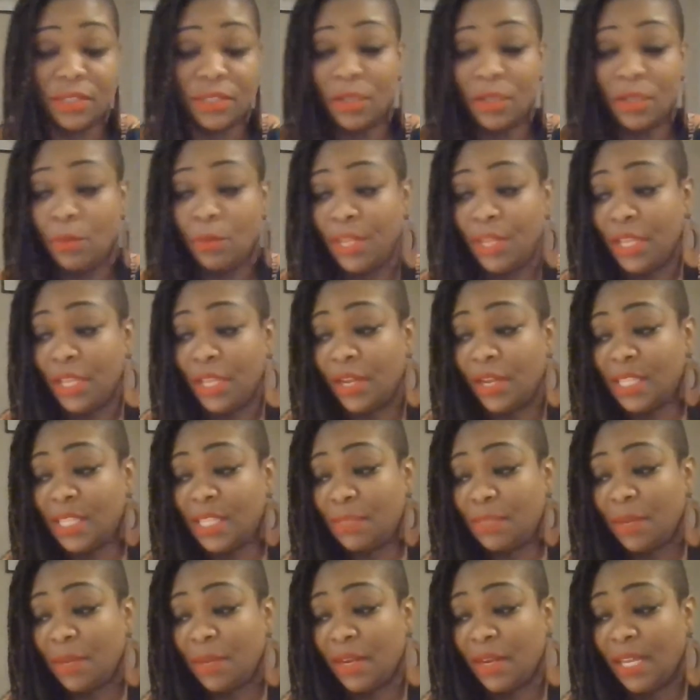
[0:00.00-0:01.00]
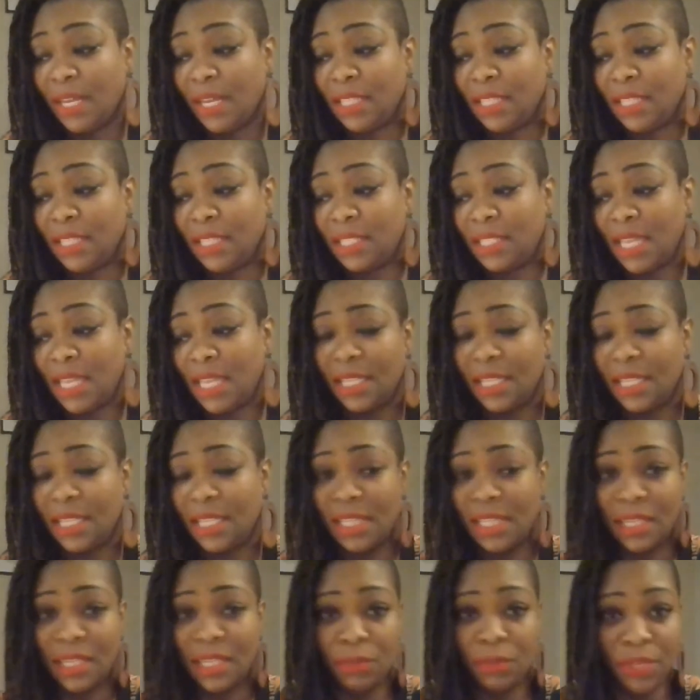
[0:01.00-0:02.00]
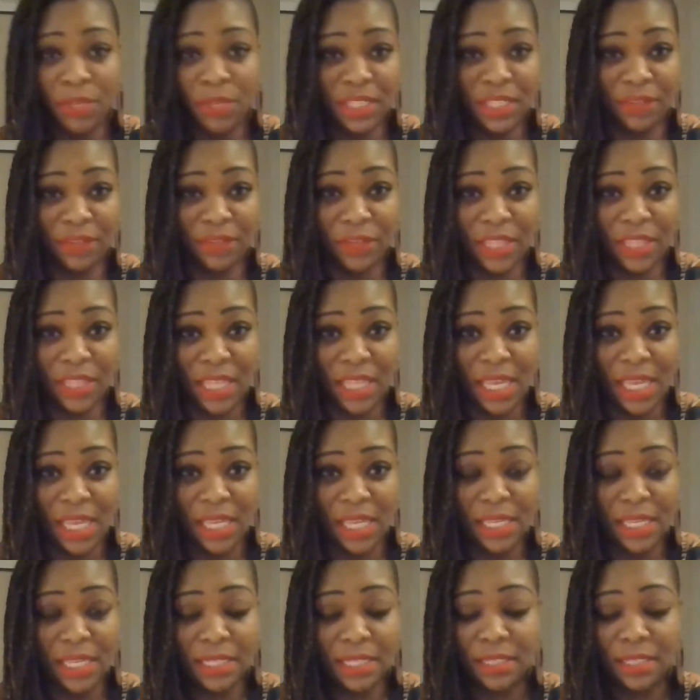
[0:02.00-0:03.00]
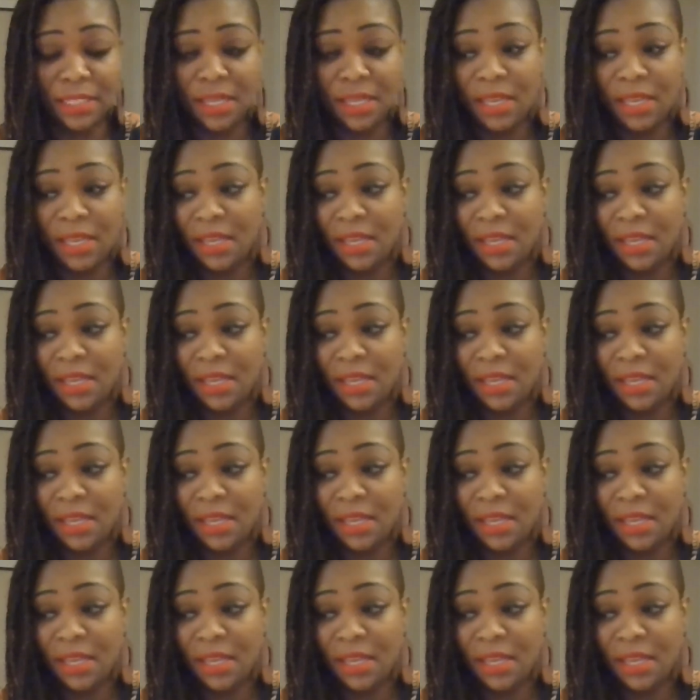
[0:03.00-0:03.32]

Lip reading: So when you're experiencing and dealing with different things,